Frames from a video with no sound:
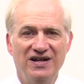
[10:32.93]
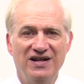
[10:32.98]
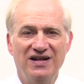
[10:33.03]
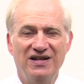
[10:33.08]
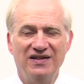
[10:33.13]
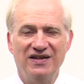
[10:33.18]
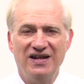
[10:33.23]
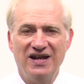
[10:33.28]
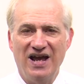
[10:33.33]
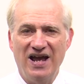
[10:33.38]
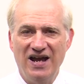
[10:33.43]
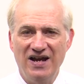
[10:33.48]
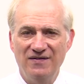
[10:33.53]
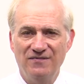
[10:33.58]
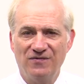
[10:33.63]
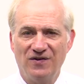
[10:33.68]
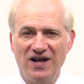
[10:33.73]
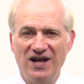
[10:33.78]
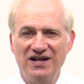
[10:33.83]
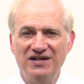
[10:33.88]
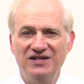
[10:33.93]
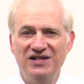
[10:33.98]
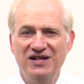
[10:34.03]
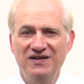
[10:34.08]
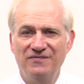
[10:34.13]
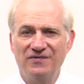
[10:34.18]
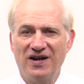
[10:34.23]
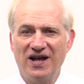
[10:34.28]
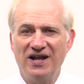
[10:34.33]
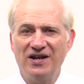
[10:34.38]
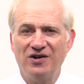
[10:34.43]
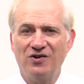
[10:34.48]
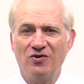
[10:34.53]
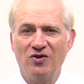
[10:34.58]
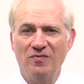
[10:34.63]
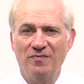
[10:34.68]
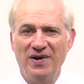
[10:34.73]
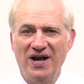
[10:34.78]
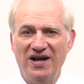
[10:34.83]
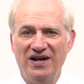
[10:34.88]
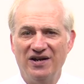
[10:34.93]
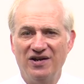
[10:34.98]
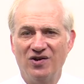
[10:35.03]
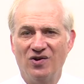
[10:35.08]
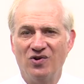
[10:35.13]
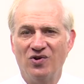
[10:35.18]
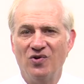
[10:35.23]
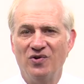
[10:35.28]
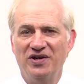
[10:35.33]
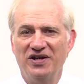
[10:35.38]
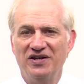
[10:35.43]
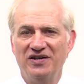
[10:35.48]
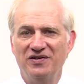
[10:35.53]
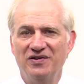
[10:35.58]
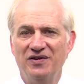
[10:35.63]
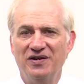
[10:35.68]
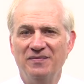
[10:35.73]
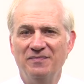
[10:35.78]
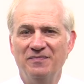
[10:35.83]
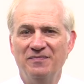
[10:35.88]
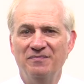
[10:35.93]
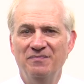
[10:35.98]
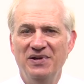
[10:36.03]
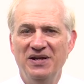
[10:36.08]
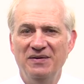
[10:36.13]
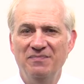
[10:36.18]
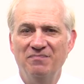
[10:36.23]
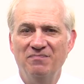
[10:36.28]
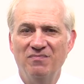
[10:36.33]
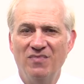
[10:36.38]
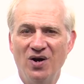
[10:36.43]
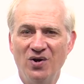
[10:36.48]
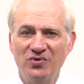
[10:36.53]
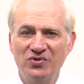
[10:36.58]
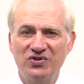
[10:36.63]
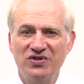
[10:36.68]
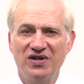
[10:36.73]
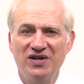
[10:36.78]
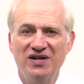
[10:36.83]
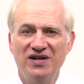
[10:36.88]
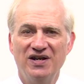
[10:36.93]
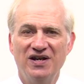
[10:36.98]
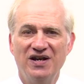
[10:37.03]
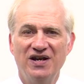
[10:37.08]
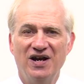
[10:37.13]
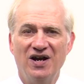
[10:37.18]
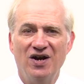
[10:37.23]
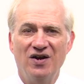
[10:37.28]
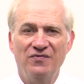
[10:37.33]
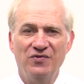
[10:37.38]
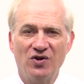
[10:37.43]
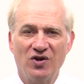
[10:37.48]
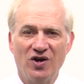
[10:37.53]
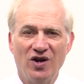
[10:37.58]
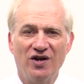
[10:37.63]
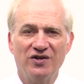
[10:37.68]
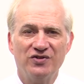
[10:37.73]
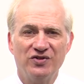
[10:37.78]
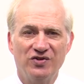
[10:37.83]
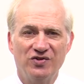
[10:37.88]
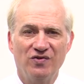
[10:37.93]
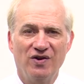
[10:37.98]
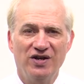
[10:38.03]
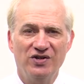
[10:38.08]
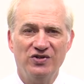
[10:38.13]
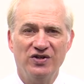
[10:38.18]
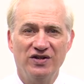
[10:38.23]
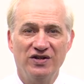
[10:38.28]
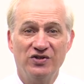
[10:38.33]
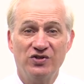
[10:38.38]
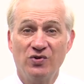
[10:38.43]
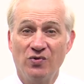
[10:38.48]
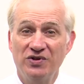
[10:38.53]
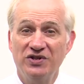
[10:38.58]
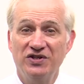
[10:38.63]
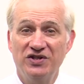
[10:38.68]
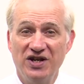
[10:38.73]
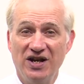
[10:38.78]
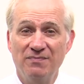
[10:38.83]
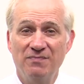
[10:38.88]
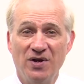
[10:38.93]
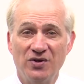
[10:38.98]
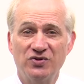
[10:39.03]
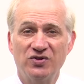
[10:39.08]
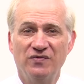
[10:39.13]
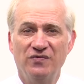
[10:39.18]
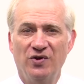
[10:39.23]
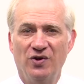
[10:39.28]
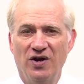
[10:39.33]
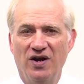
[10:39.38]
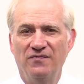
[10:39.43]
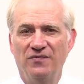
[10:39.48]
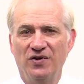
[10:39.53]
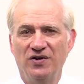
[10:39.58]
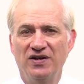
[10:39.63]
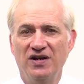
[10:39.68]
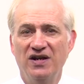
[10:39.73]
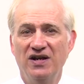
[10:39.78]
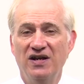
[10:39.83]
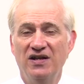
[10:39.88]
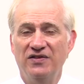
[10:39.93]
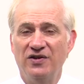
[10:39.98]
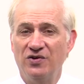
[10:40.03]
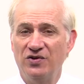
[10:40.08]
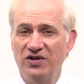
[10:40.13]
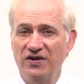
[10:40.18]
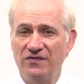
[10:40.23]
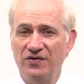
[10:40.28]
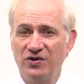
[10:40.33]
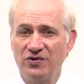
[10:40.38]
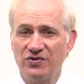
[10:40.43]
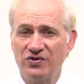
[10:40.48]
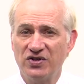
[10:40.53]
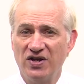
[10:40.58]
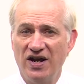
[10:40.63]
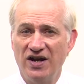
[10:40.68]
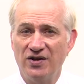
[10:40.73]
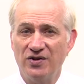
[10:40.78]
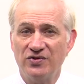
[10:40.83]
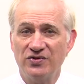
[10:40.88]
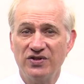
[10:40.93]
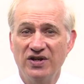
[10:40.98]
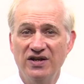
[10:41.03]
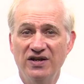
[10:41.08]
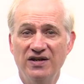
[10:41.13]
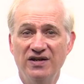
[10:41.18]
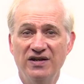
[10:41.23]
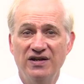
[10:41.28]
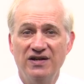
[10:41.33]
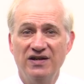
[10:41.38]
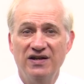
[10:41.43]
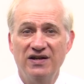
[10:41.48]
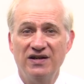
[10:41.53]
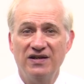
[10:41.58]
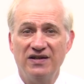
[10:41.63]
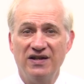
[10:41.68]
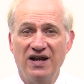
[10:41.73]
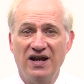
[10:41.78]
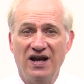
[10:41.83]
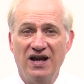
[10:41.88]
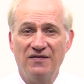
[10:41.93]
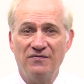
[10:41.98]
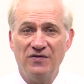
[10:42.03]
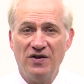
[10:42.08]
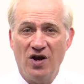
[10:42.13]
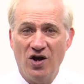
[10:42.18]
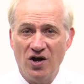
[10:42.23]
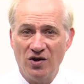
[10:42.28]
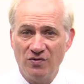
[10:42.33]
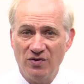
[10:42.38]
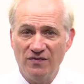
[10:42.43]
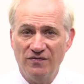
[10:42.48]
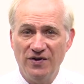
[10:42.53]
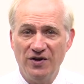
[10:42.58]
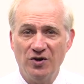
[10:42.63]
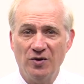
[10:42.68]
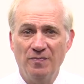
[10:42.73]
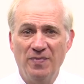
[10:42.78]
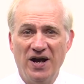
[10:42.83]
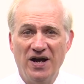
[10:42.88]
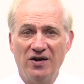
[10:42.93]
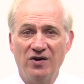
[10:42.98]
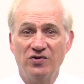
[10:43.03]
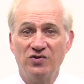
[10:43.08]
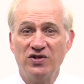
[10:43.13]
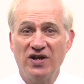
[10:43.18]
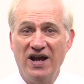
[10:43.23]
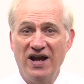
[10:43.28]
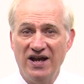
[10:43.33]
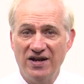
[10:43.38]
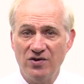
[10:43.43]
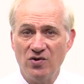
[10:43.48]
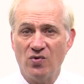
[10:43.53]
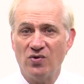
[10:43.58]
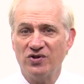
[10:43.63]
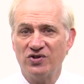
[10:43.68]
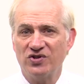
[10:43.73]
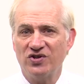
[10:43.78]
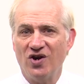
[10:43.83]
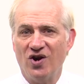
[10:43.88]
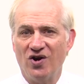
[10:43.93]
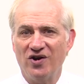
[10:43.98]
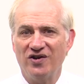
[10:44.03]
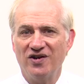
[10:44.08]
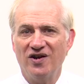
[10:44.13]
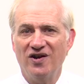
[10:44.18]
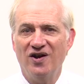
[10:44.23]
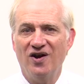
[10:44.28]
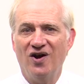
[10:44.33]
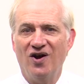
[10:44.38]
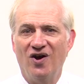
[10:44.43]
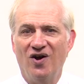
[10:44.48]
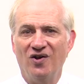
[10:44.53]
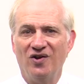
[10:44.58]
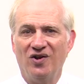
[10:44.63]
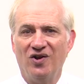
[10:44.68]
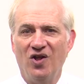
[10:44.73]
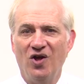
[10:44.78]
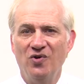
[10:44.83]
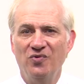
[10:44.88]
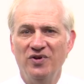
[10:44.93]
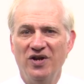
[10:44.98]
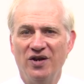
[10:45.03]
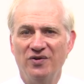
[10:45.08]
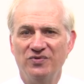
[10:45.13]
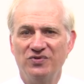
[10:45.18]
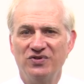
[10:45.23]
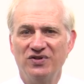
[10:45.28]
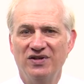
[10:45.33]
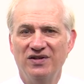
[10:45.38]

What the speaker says: The A flat, D flat, and chromatic are going to be most of your concentration. It's going to take most of your effort. They're difficult scales. They have awkward finger patterns and or start on low notes.